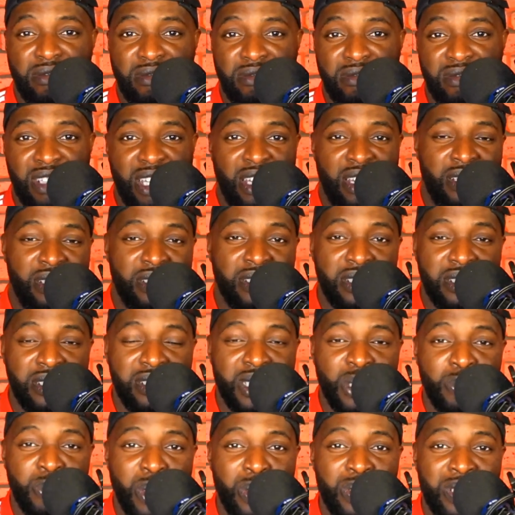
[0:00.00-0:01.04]
Yeah,
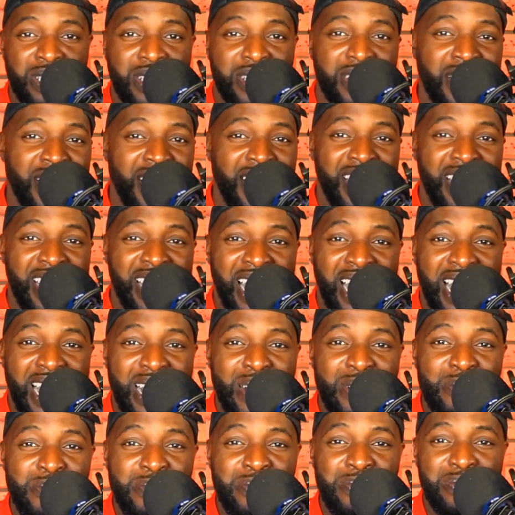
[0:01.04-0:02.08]
he's bolting.
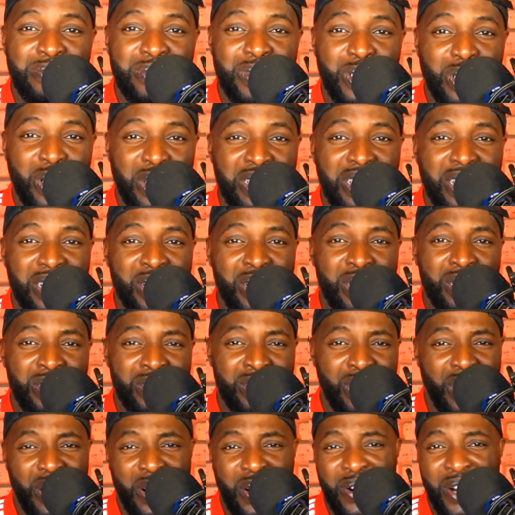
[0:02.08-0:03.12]

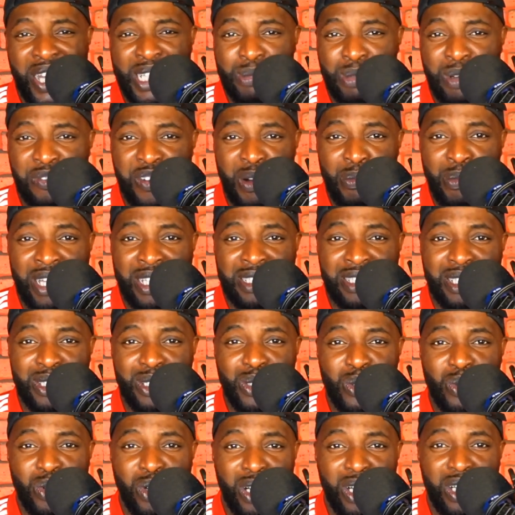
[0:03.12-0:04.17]
Jorginho, all right performance as
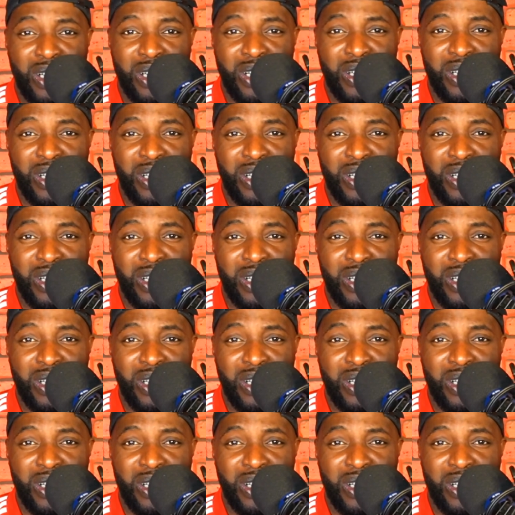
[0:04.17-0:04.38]
well.